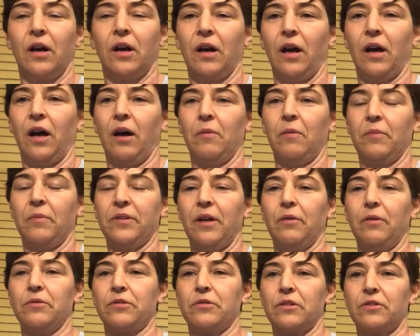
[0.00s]
But
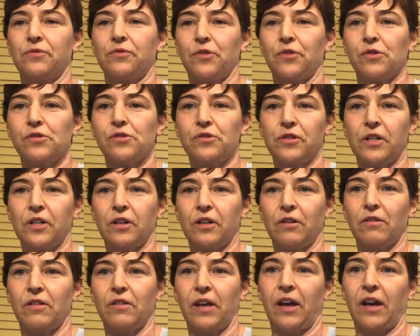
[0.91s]
that was its first
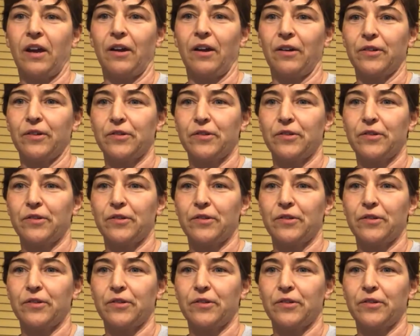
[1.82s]
year there.